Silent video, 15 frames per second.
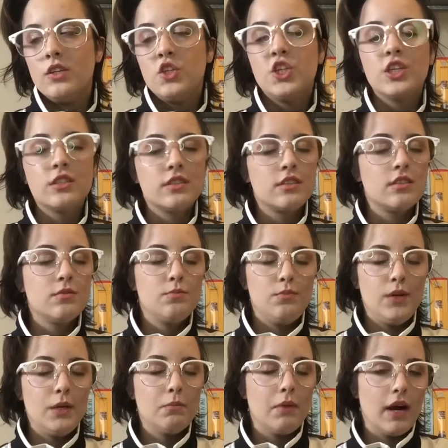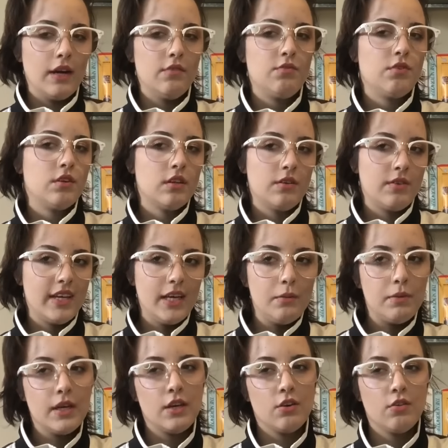just be mindful of
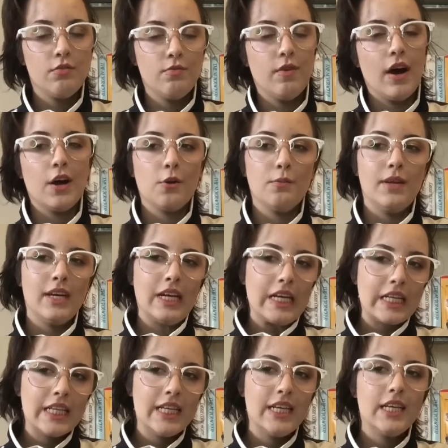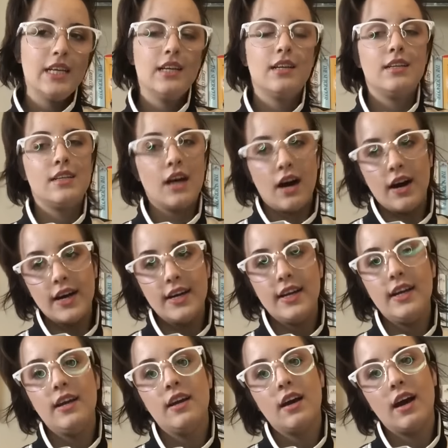keeping your environment clean and
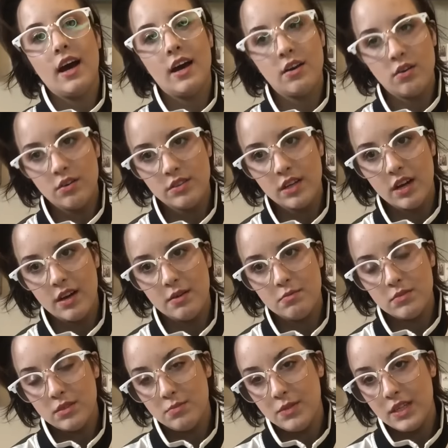tidy at all times,